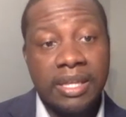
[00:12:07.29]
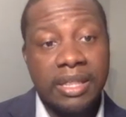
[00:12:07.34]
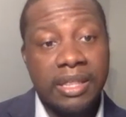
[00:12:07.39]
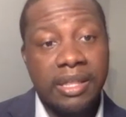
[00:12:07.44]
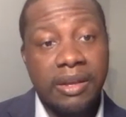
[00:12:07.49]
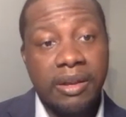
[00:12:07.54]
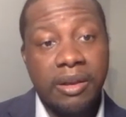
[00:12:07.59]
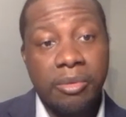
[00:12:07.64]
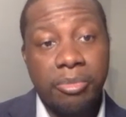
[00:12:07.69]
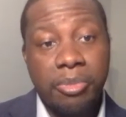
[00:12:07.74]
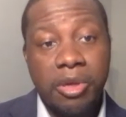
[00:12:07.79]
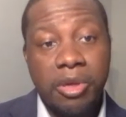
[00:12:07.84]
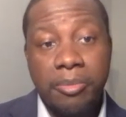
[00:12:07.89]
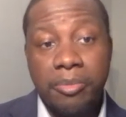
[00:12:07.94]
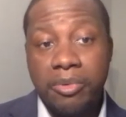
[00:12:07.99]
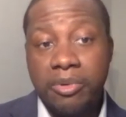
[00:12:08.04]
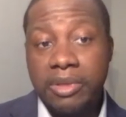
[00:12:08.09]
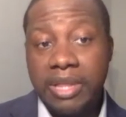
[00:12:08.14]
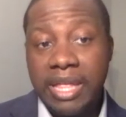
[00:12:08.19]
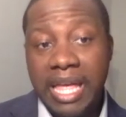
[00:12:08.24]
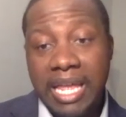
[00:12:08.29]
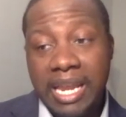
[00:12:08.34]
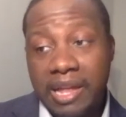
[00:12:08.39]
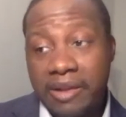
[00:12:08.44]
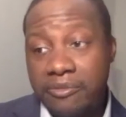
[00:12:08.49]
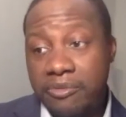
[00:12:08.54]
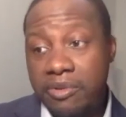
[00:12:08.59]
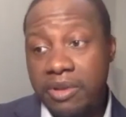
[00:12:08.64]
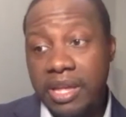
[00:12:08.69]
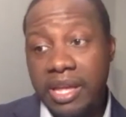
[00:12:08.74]
There are people at
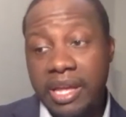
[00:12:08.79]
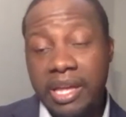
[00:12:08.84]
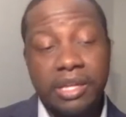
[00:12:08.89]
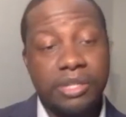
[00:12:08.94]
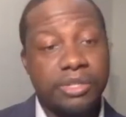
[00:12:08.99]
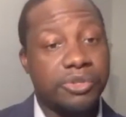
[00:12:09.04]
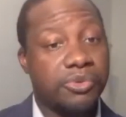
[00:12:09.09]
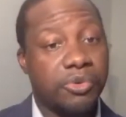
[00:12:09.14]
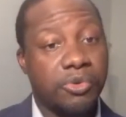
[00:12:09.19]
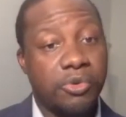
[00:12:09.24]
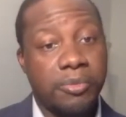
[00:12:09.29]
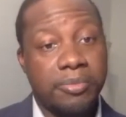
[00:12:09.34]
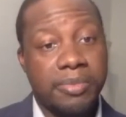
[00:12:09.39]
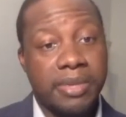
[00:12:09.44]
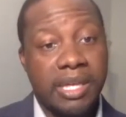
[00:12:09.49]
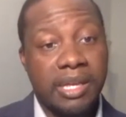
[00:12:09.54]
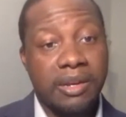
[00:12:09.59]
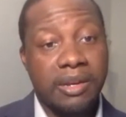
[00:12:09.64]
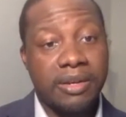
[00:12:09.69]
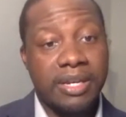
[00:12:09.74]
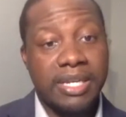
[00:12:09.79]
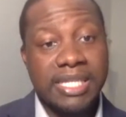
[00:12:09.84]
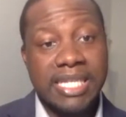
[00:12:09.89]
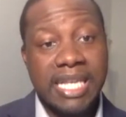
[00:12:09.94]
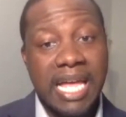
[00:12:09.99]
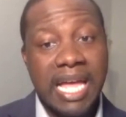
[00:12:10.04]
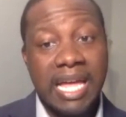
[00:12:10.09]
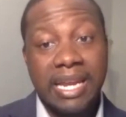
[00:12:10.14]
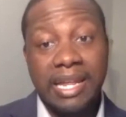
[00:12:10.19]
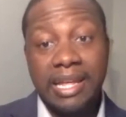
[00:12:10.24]
every age group that are
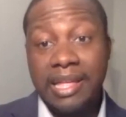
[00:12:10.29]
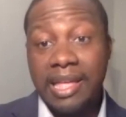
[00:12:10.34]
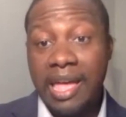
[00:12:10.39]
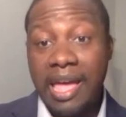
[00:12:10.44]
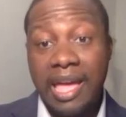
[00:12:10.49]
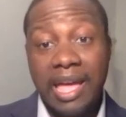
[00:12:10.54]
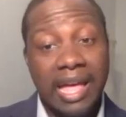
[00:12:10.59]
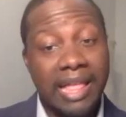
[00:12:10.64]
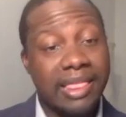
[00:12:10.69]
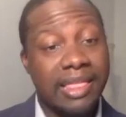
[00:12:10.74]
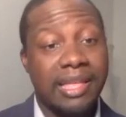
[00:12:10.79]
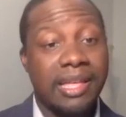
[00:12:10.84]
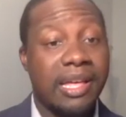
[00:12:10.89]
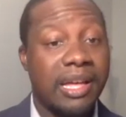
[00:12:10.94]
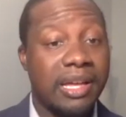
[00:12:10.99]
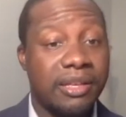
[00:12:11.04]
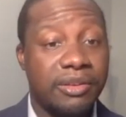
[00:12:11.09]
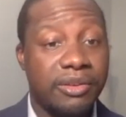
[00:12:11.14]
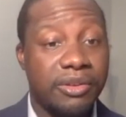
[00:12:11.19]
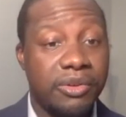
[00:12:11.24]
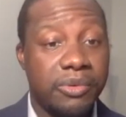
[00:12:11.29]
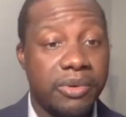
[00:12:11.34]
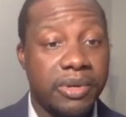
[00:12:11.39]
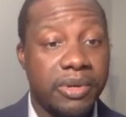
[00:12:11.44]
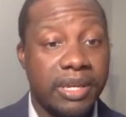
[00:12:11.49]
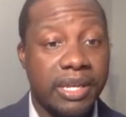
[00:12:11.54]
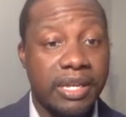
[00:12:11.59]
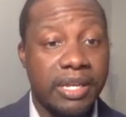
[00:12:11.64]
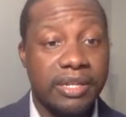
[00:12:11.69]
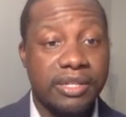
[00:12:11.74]
deciding, hey, I think I can do it.